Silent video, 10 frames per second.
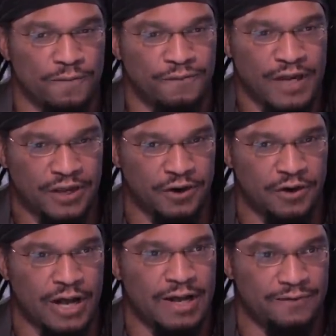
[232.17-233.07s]

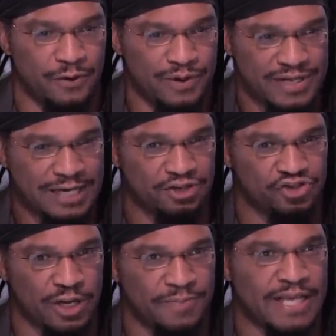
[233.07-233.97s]
figure with Donald
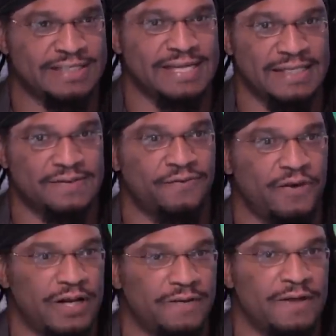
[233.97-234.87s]
Trump that stands in
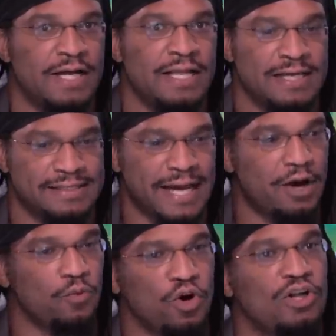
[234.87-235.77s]
front of the
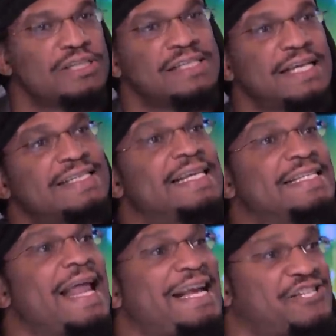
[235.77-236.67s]
entire world and says
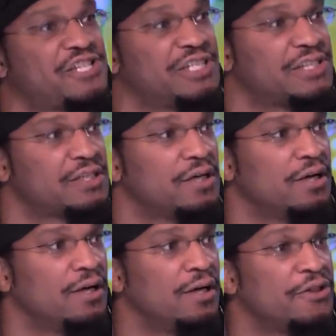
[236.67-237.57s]
he's a nationalist.
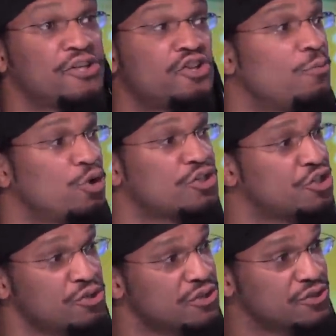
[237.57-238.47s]
There's no more
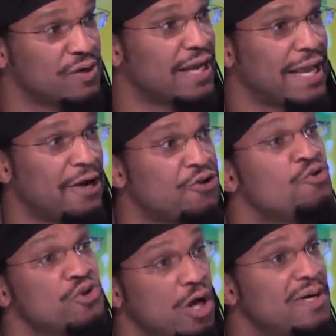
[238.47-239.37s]
excuses right now.
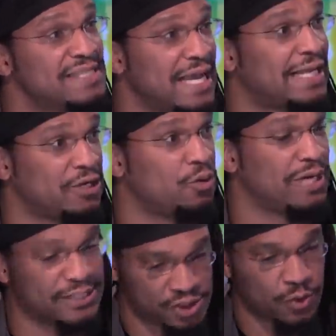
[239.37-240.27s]
You know exactly who
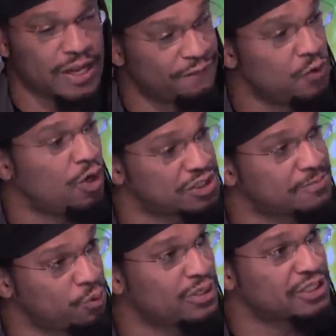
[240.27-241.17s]
he is. So if you are
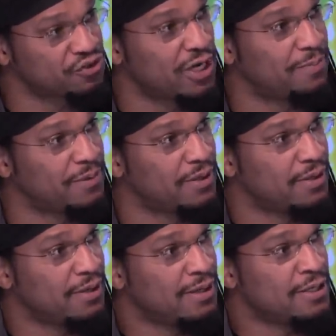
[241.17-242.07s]
supporting Trump,
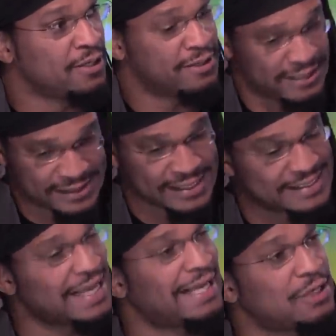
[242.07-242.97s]
this is
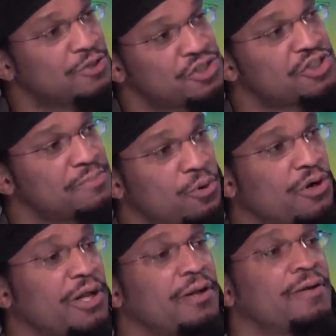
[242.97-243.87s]
exactly what you're
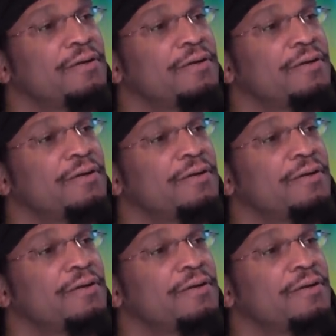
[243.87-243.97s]
supporting.